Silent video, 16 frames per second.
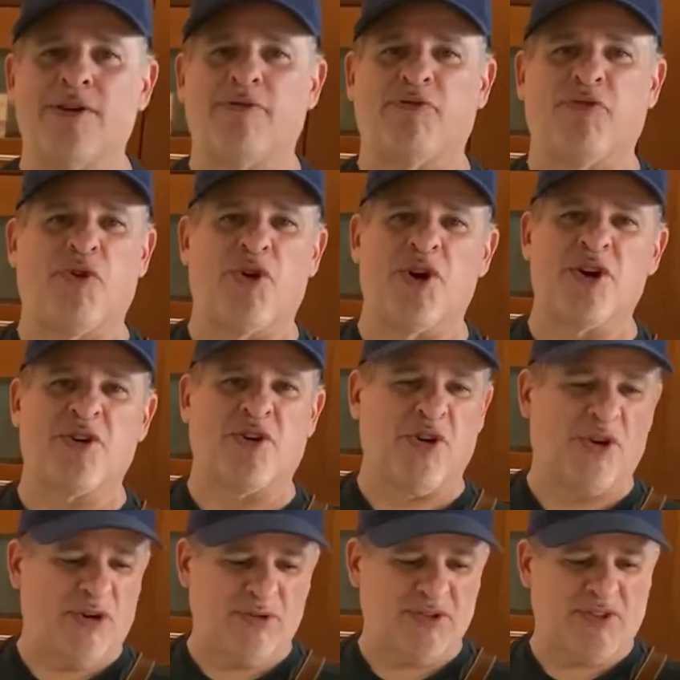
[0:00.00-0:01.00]
4
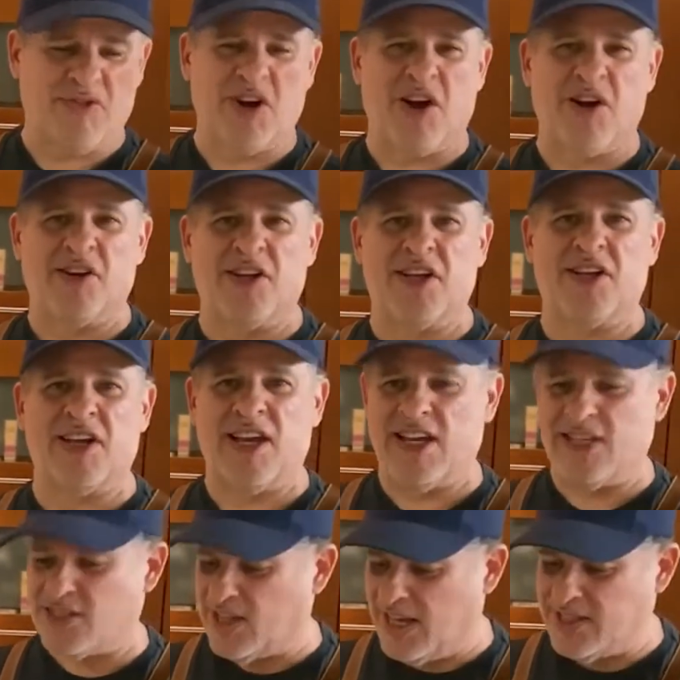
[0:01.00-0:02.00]
cloves of garlic, and I
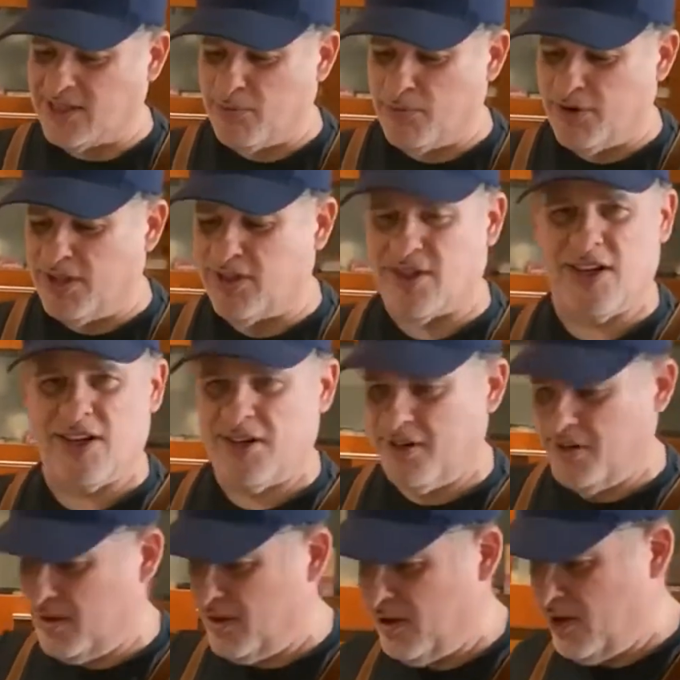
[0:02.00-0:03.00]
sliced them really thin.
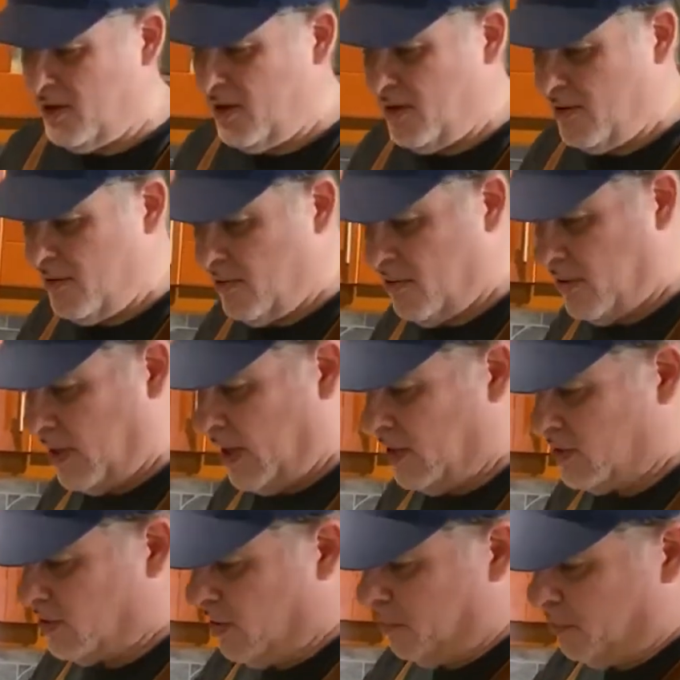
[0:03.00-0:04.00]
Okay,
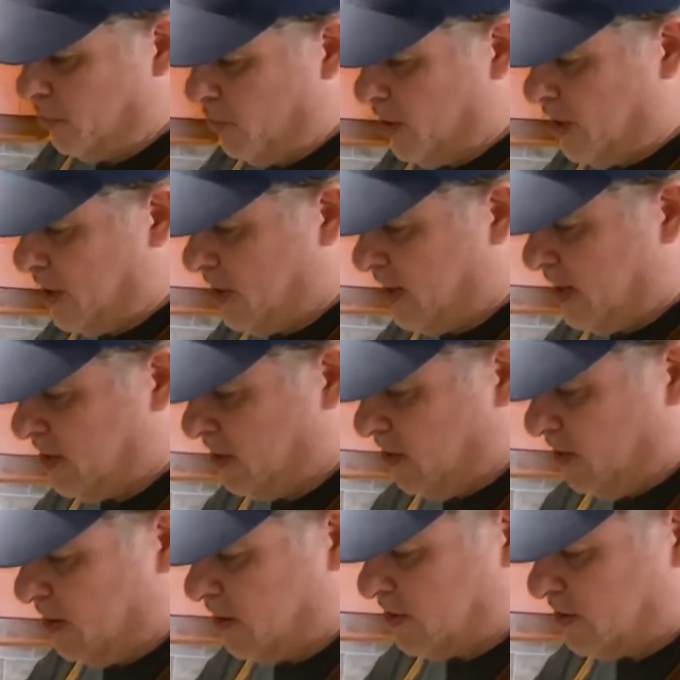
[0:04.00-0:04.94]
so I'm gonna go ahead and add the garlic